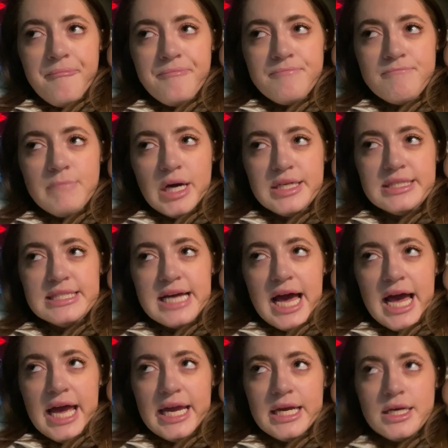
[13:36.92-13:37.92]

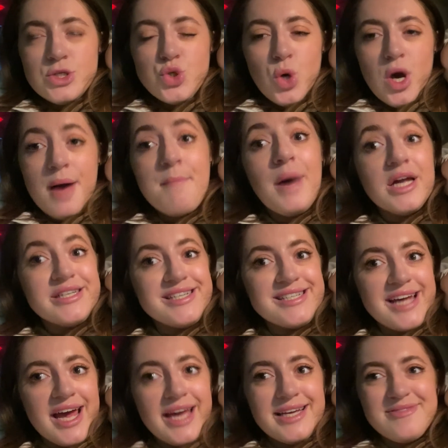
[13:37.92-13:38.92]
Monday, saw her
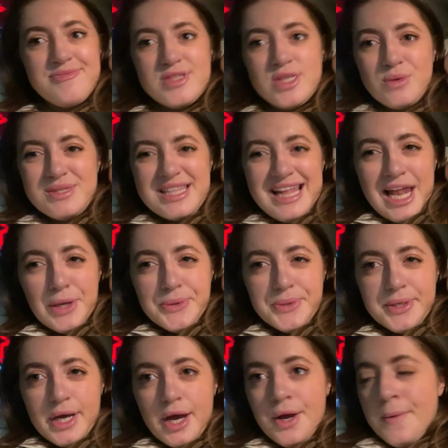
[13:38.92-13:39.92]
Monday, so it wasn't that long
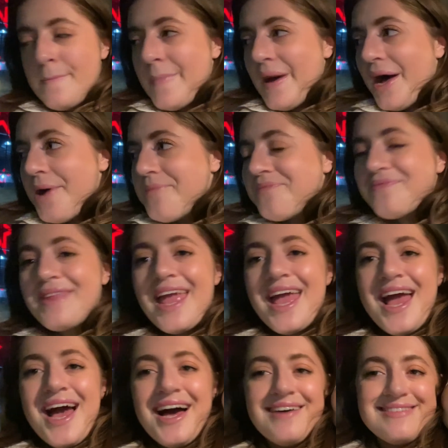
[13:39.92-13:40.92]
ago, but
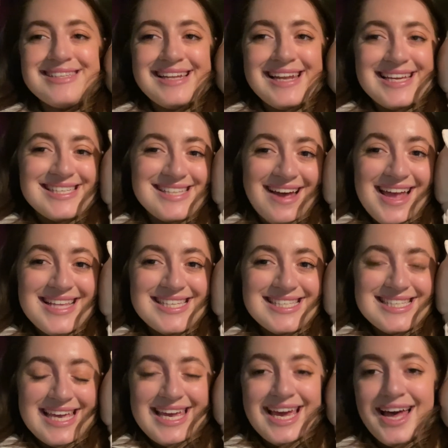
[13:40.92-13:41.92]
I'm still excited to
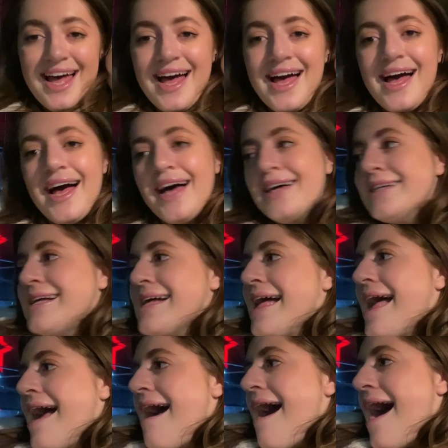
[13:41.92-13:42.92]
see her.
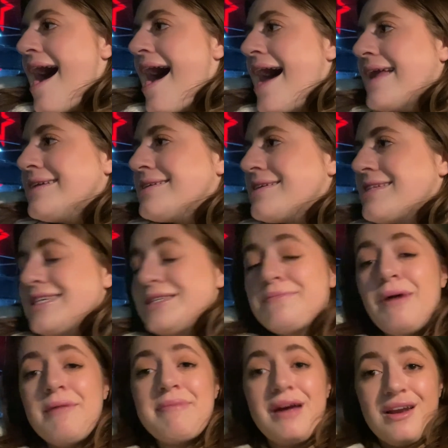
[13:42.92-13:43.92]
And this
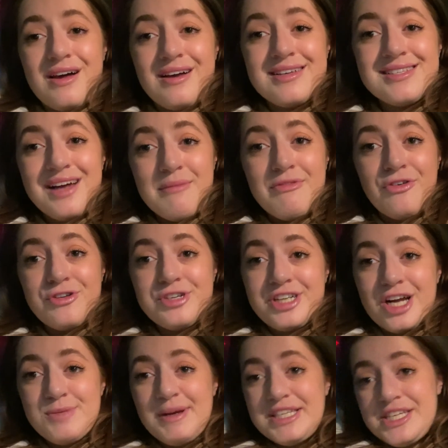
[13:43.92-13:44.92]
might be our last time before she
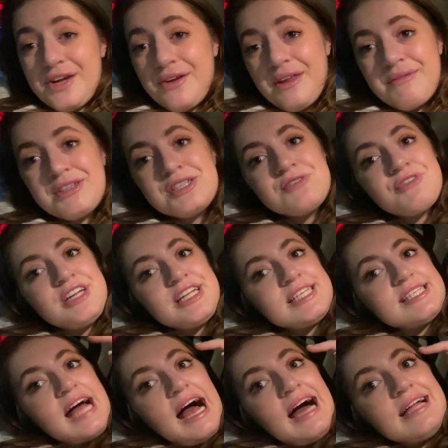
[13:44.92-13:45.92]
goes back to uni, which is really
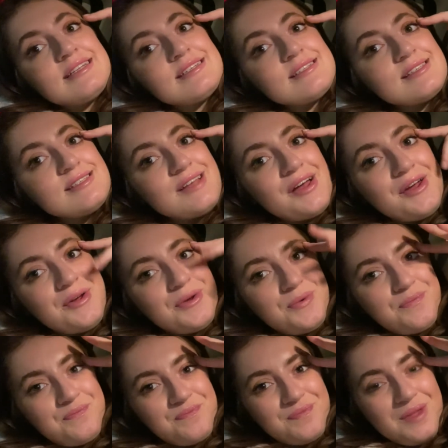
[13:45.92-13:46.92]
sad. So
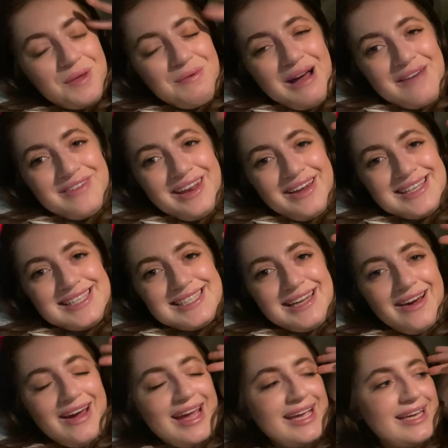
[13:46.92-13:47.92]
we'll have a nice
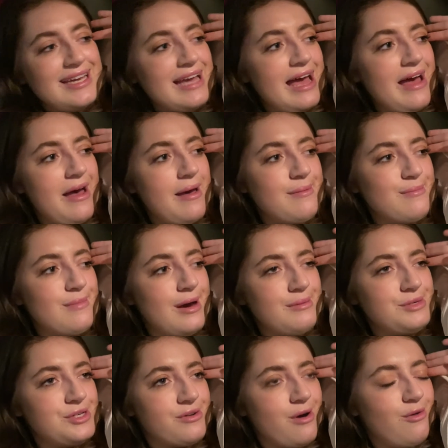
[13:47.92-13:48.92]
night. Um, I'm
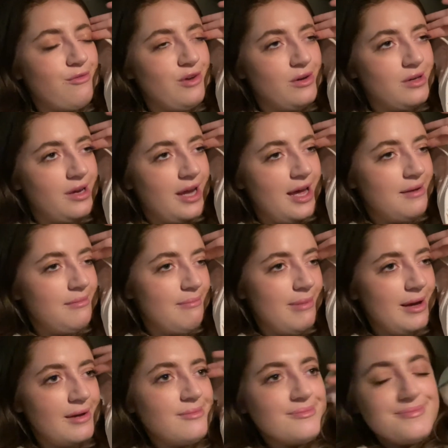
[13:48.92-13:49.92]
sure I'll vlog again,
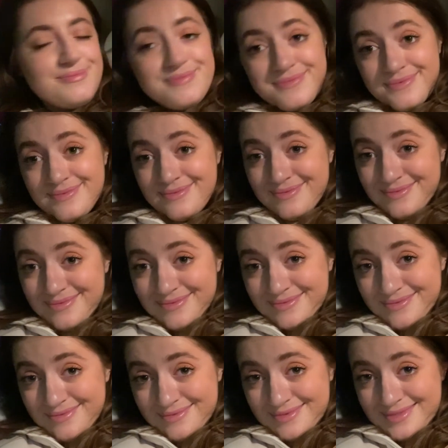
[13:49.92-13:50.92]
but
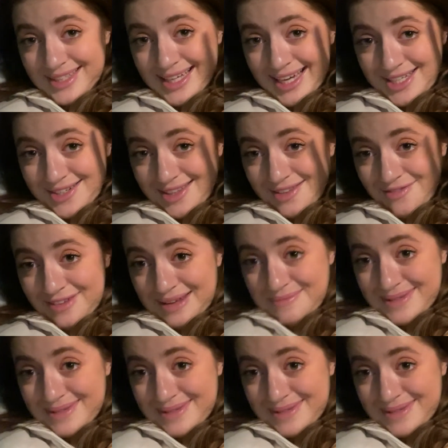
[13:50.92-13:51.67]
catch you on the flip